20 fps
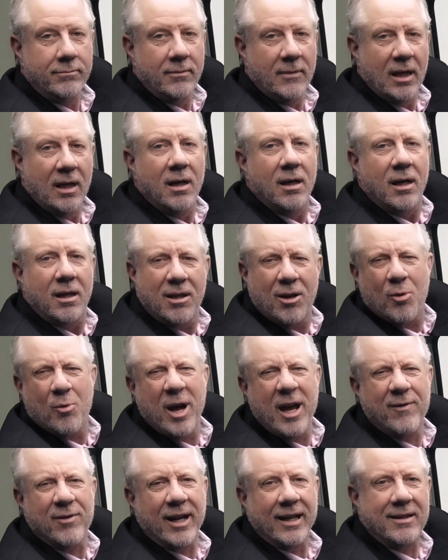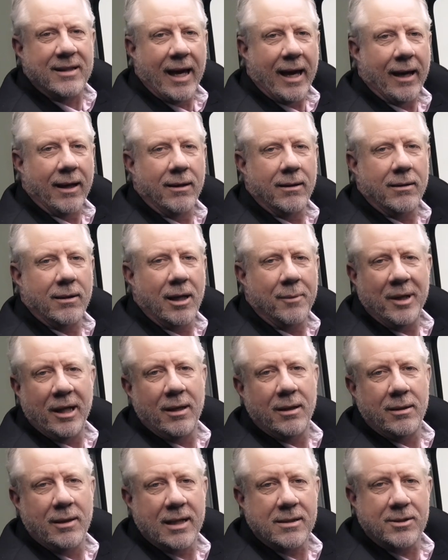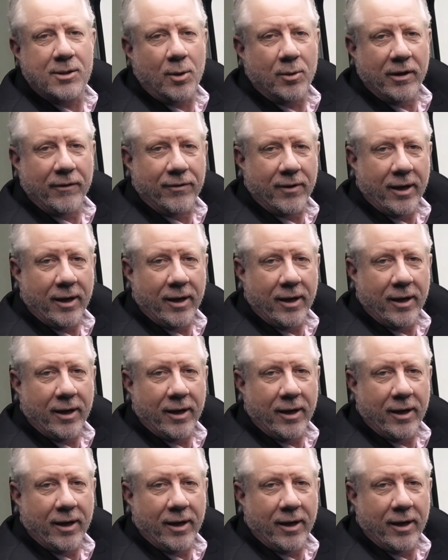A little wave like that. I mean, that's totally